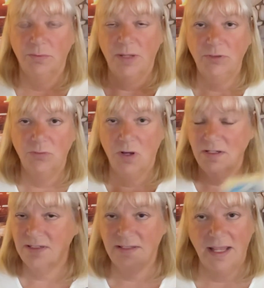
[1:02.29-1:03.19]
Maybe you want
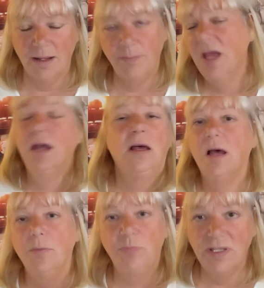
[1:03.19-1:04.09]
to set up
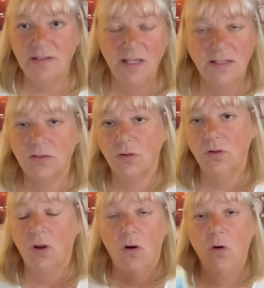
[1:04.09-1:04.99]
a business
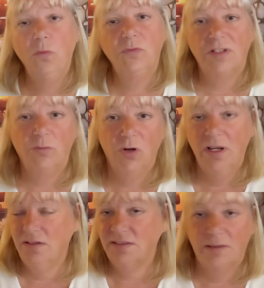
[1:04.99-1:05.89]
or a home somewhere
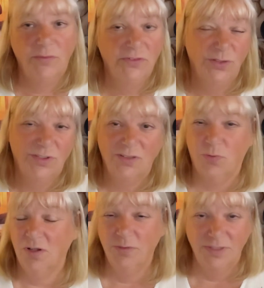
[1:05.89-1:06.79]
else. Some of you just
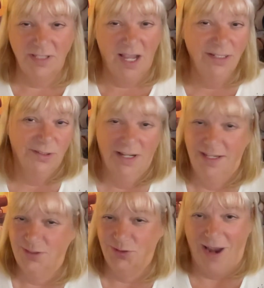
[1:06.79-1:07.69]
want to retire
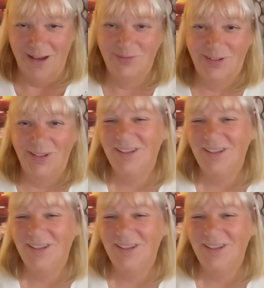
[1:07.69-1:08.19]
and travel.